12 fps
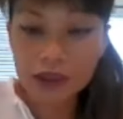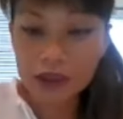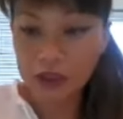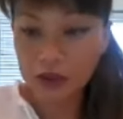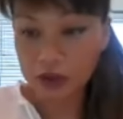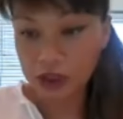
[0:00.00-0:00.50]

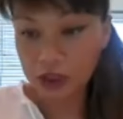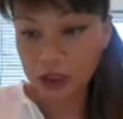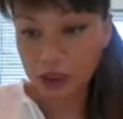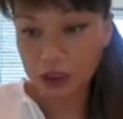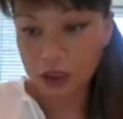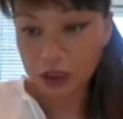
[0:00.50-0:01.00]
in their
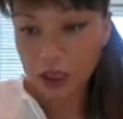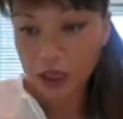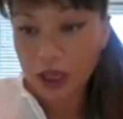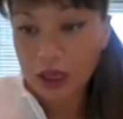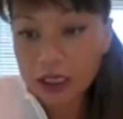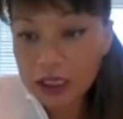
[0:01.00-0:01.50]
thinking,
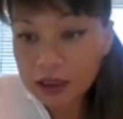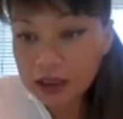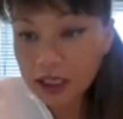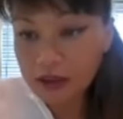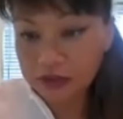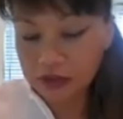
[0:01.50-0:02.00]

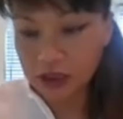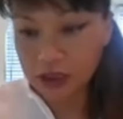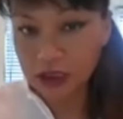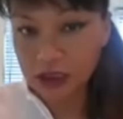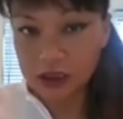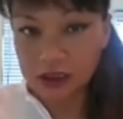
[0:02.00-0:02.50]
in their
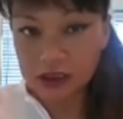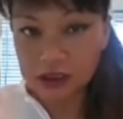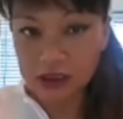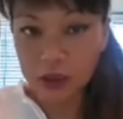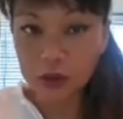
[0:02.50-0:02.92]
feelings.